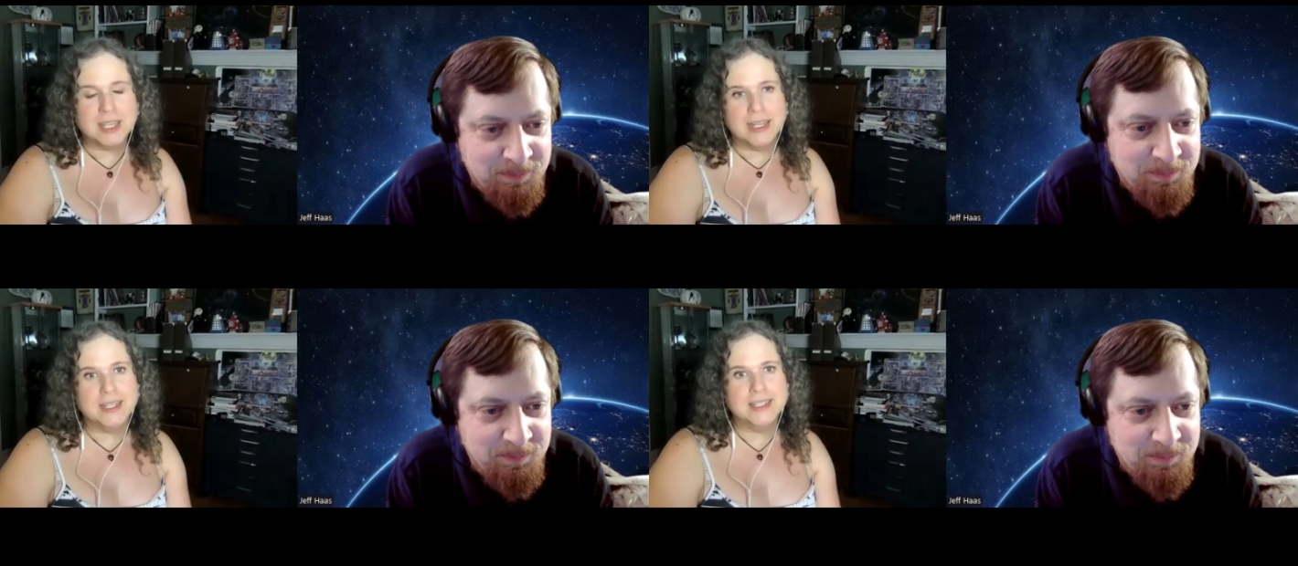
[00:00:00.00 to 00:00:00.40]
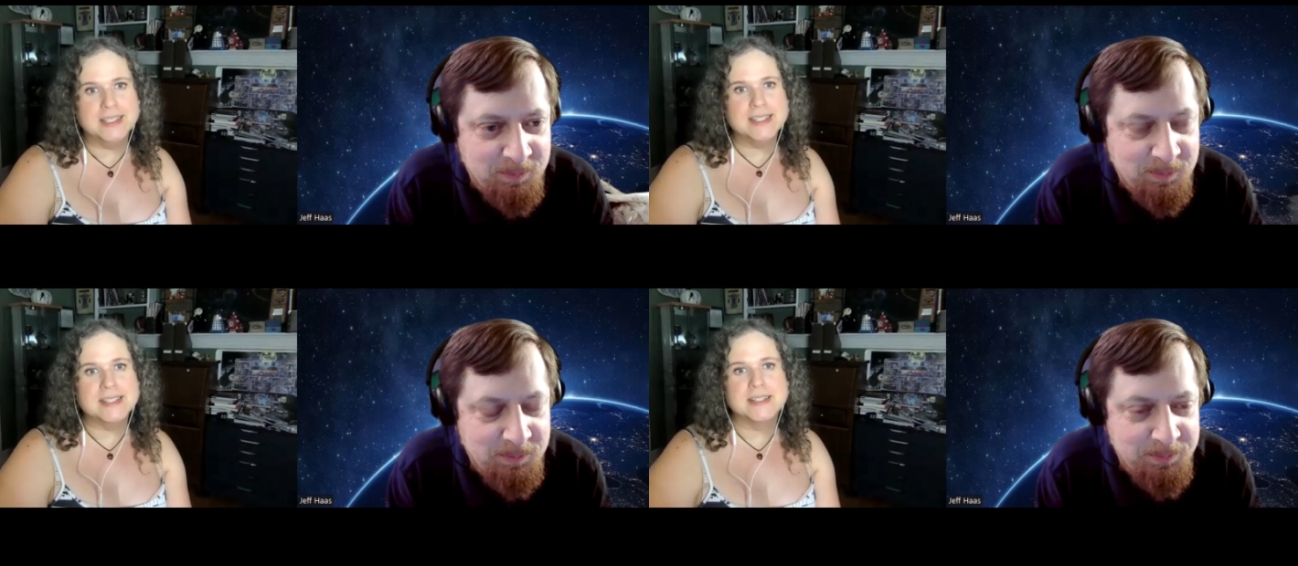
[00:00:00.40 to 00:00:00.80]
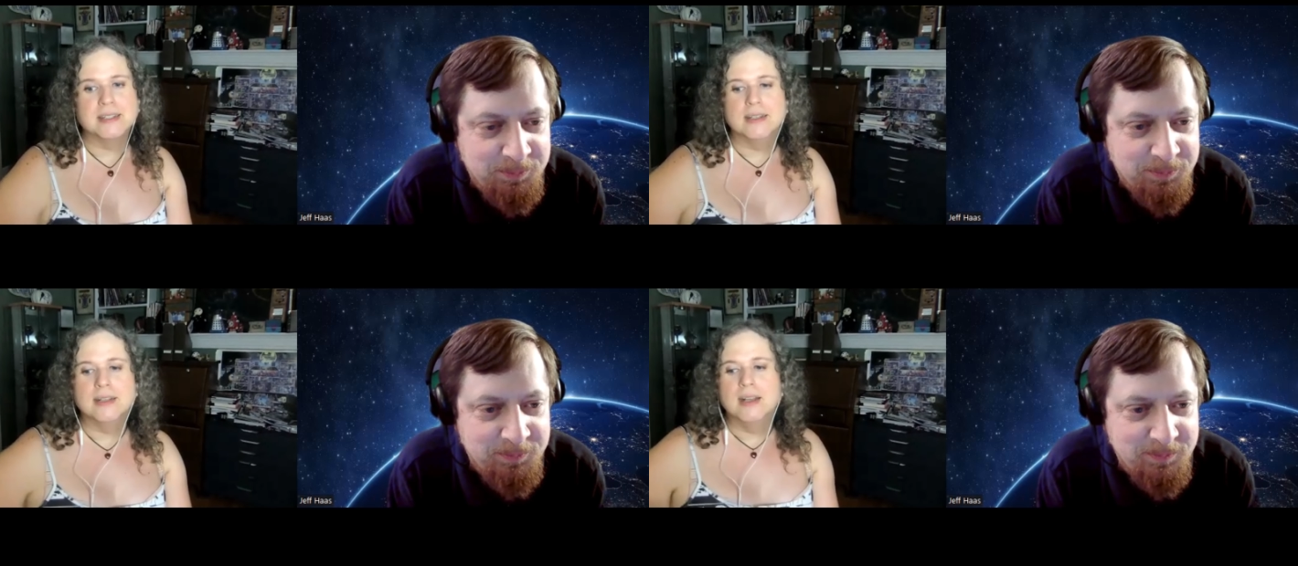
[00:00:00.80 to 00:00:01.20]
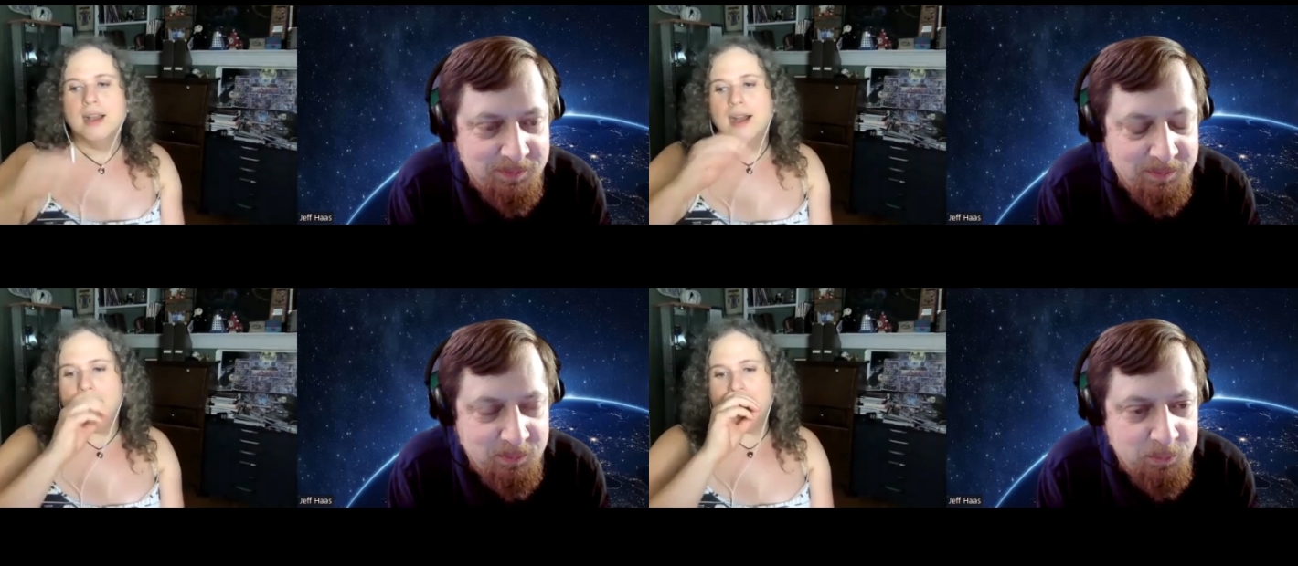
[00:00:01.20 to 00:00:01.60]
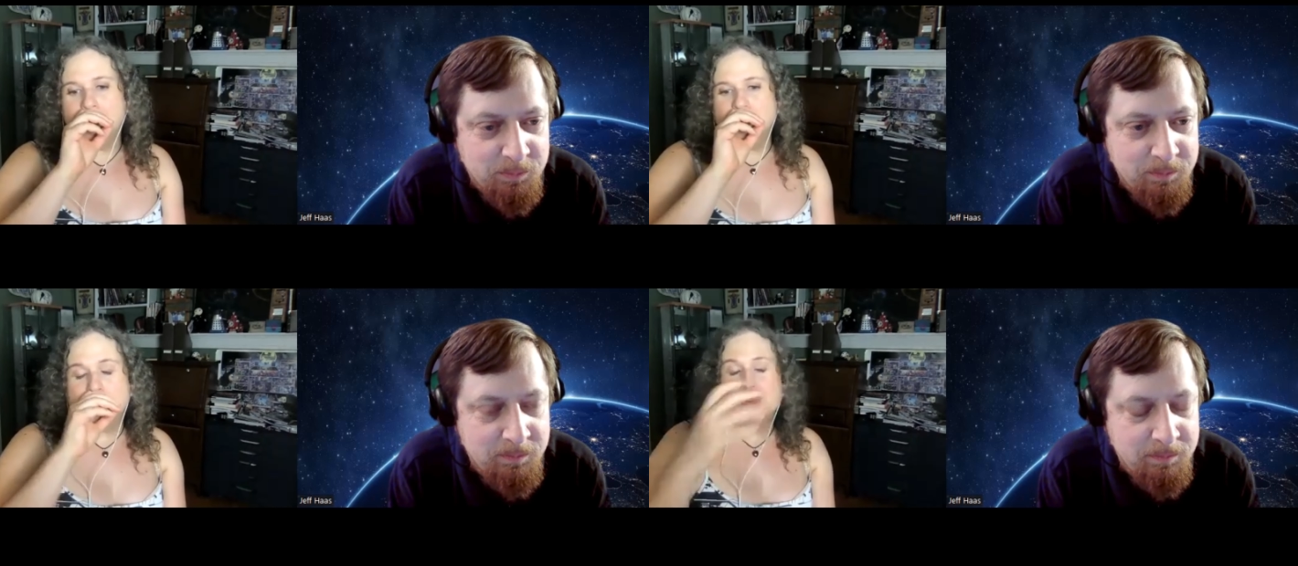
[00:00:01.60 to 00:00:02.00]
Speaker 1: And it is,
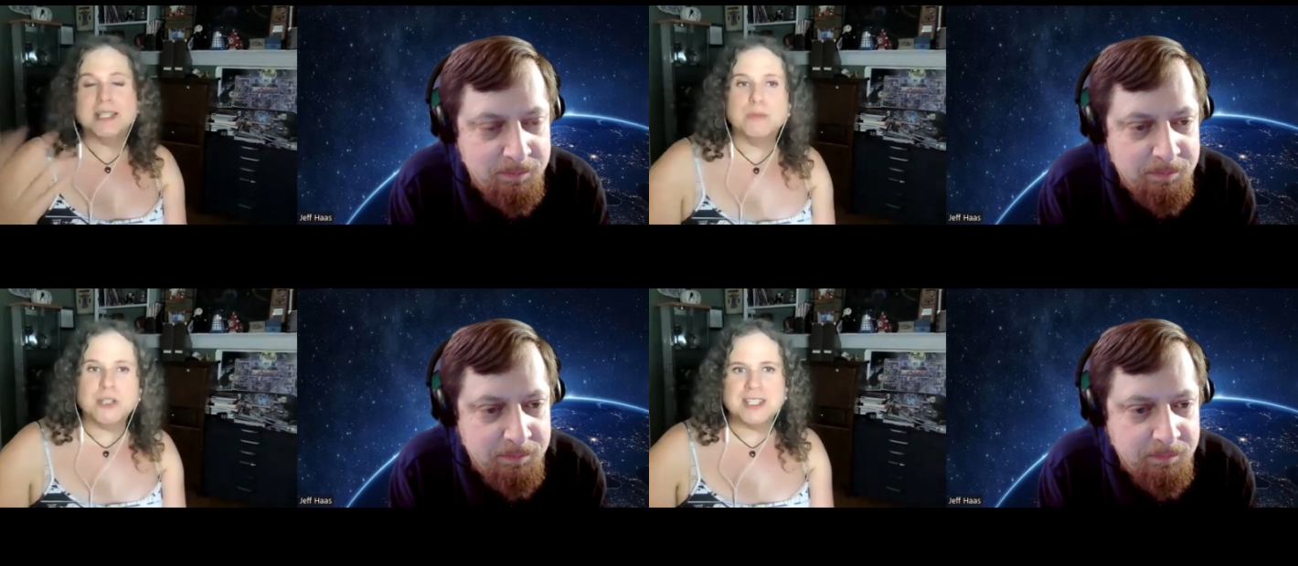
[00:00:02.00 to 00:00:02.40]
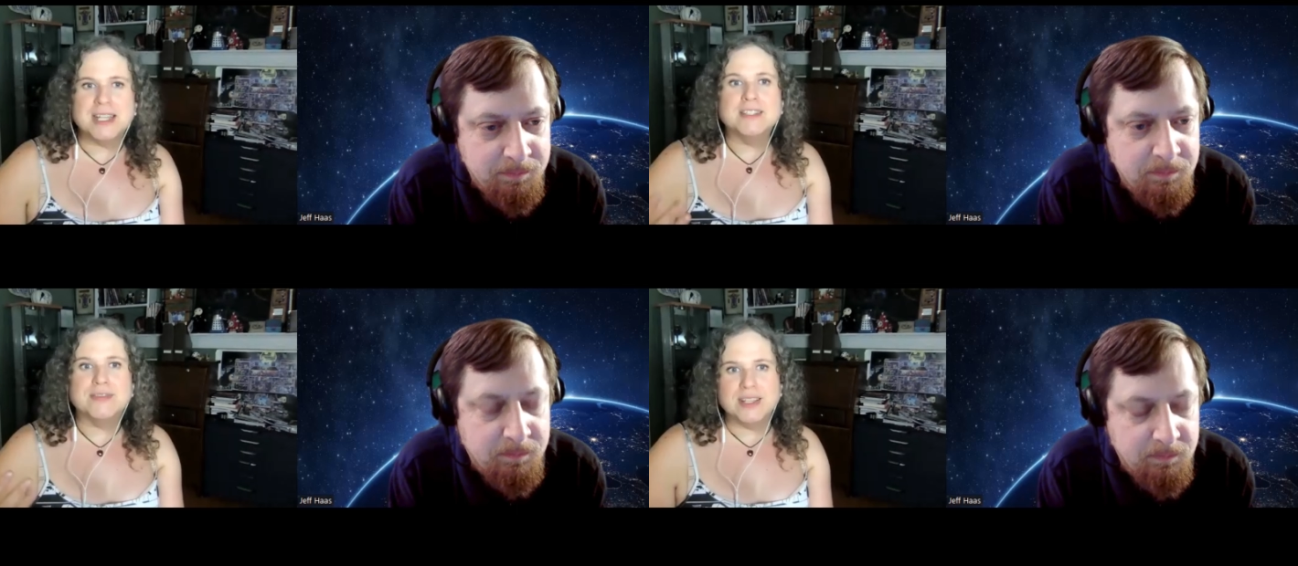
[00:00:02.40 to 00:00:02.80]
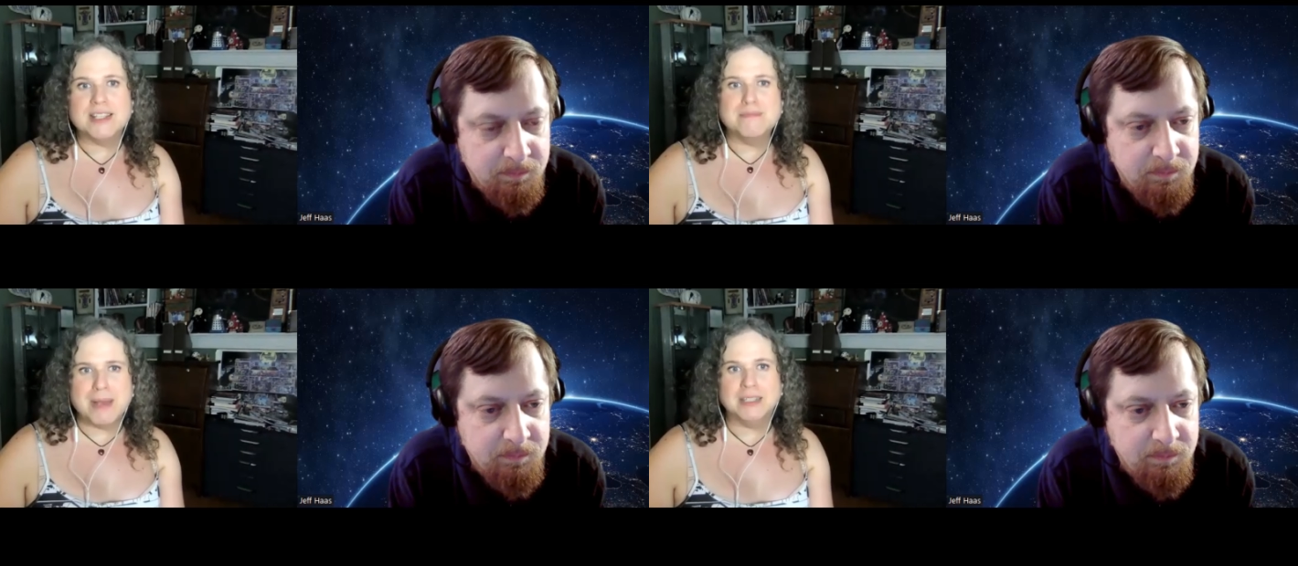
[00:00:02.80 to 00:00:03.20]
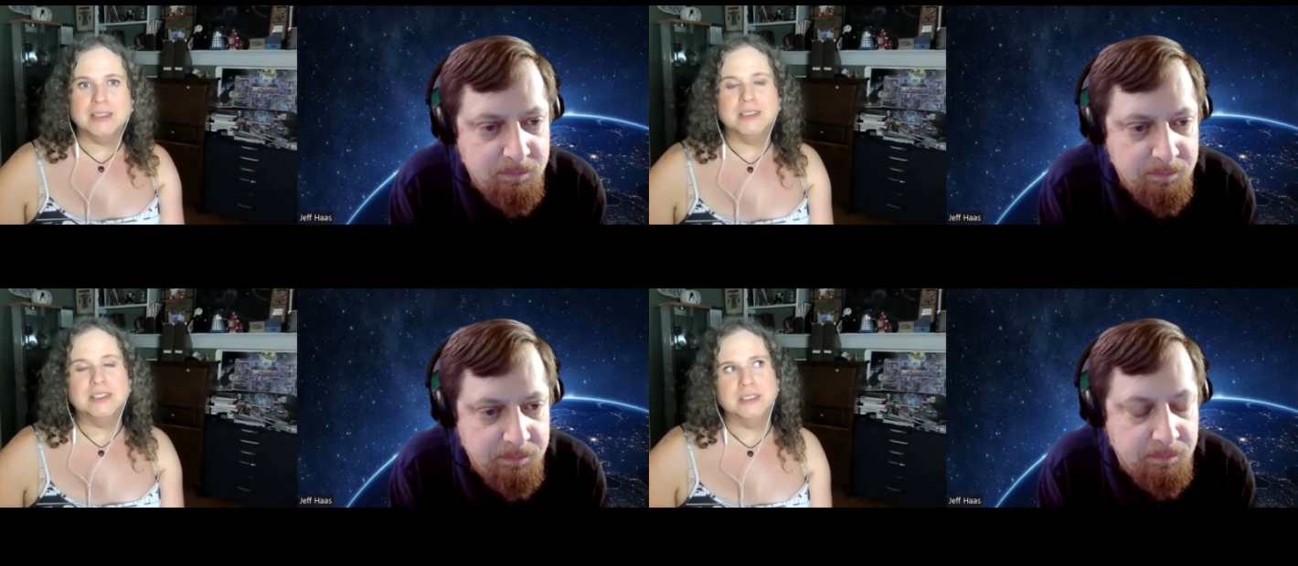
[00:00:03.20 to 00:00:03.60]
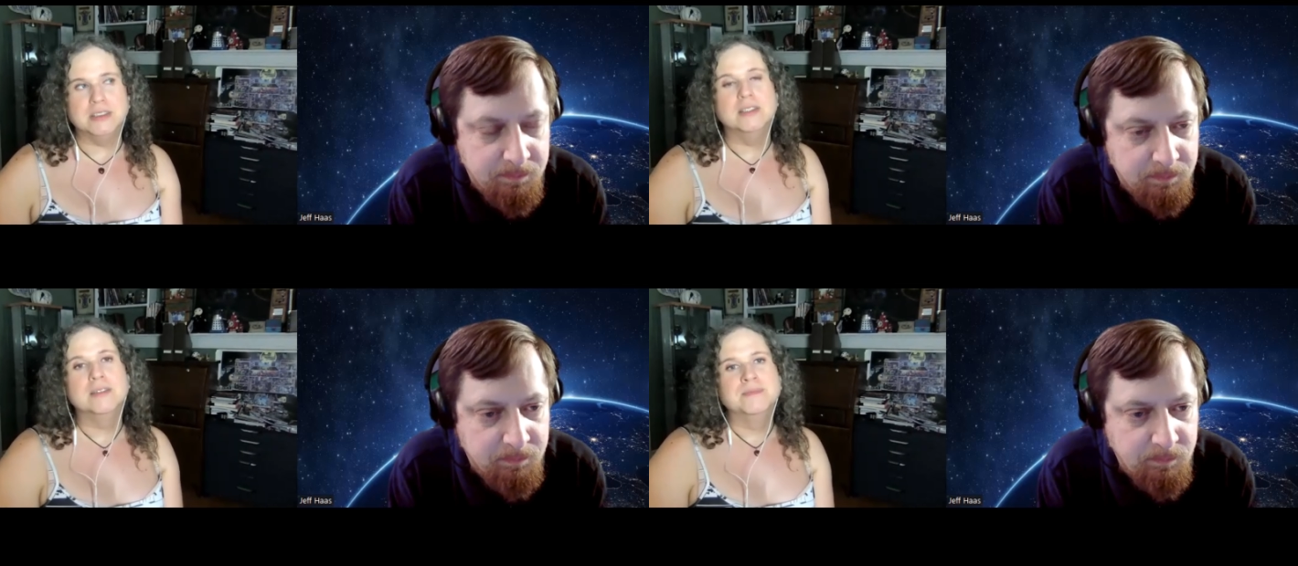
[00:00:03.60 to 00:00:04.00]
um, which makes more sense for this metal
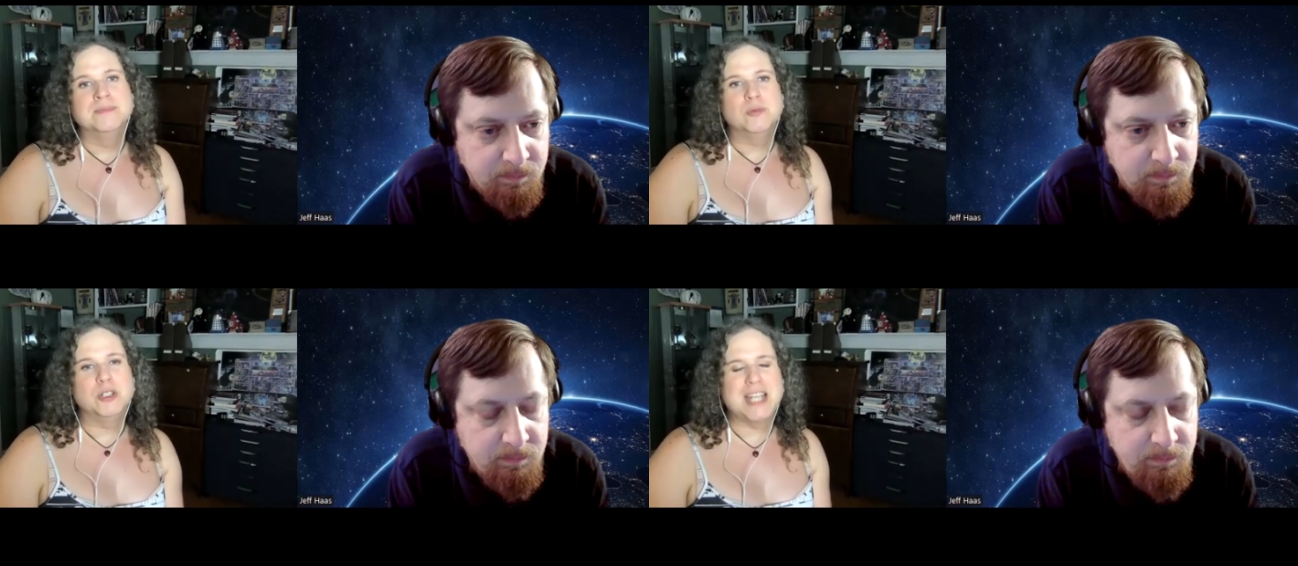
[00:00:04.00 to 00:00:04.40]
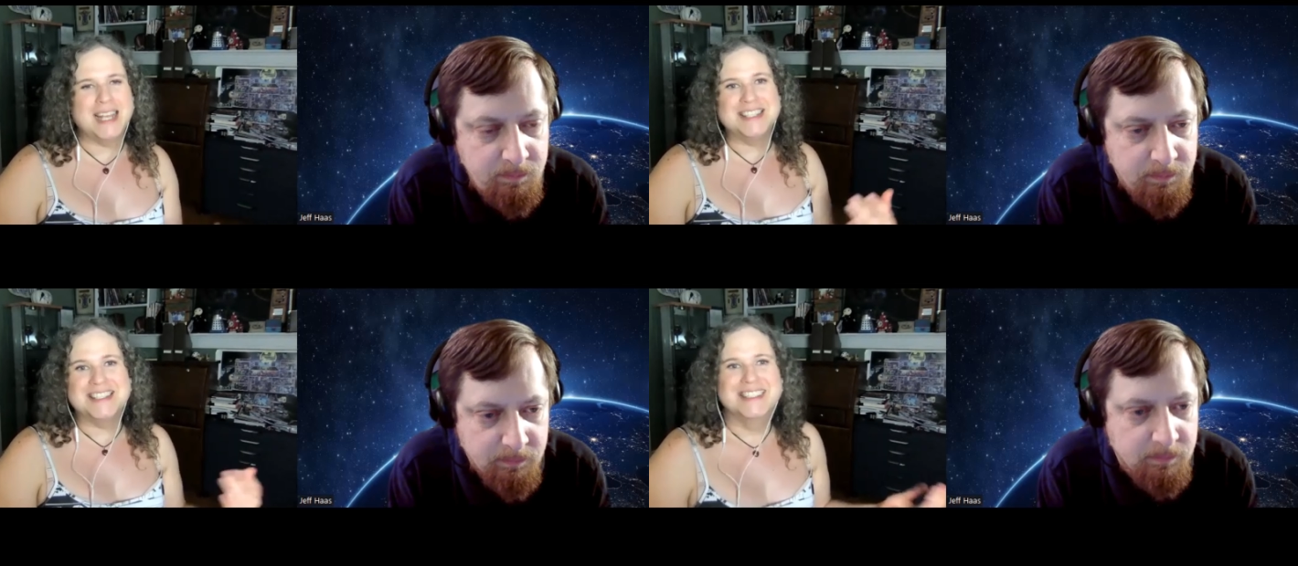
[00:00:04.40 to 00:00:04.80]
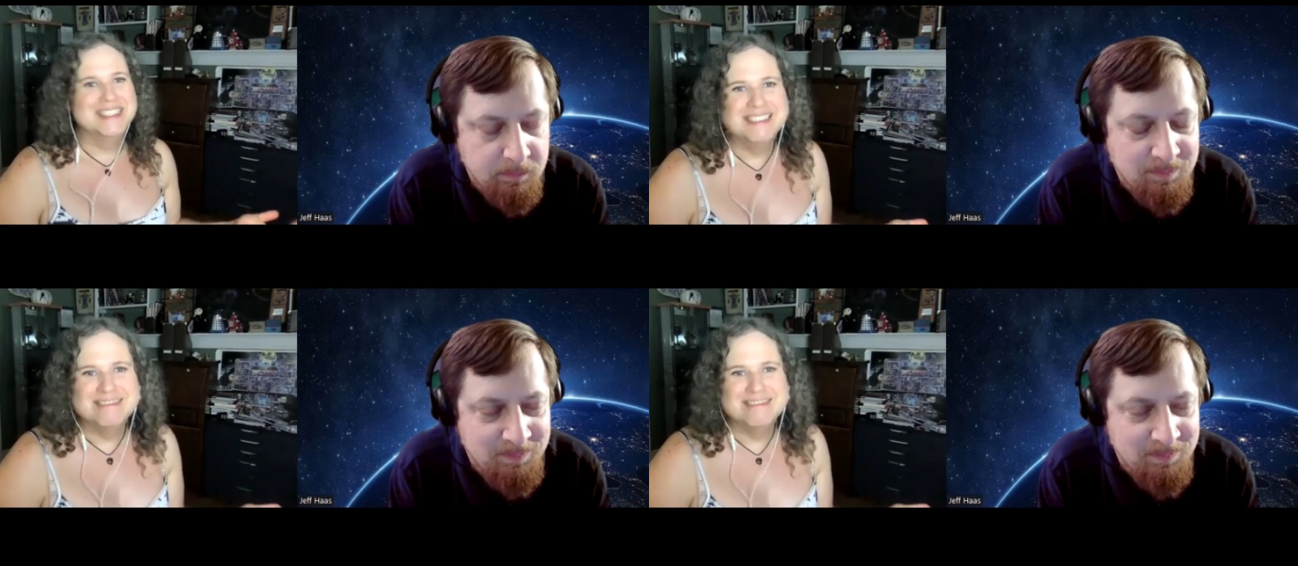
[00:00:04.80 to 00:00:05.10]
to, which has